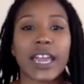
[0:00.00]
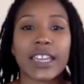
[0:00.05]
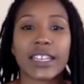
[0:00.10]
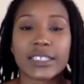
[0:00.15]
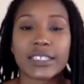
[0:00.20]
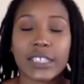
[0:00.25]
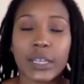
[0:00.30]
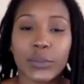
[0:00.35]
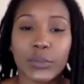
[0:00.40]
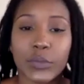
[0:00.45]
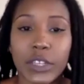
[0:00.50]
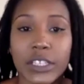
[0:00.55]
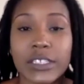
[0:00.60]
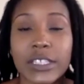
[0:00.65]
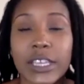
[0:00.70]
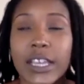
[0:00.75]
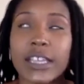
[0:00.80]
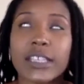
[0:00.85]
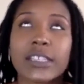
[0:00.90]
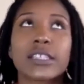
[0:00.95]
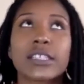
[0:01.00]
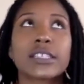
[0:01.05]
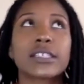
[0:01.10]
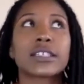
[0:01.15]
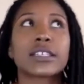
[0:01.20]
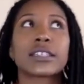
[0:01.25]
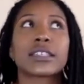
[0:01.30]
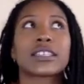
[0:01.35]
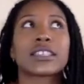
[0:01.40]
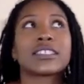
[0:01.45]
Is that
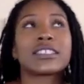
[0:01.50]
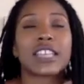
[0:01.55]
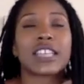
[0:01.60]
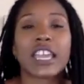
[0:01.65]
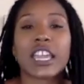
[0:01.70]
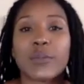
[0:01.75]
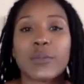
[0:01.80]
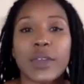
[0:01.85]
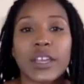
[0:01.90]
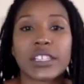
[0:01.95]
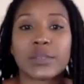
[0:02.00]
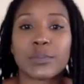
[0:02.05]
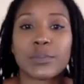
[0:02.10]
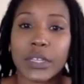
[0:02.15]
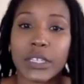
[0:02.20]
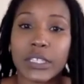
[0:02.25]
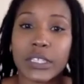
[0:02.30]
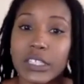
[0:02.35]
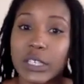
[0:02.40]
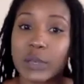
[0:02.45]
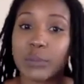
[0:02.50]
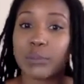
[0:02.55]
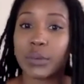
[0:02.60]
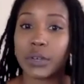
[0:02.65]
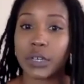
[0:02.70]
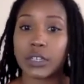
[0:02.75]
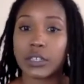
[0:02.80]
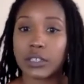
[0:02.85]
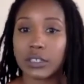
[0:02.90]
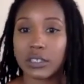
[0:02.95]
the same as Beats and
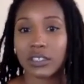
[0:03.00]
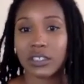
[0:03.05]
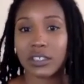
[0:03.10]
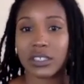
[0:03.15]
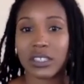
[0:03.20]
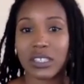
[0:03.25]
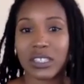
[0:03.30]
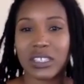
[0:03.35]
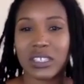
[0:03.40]
Books?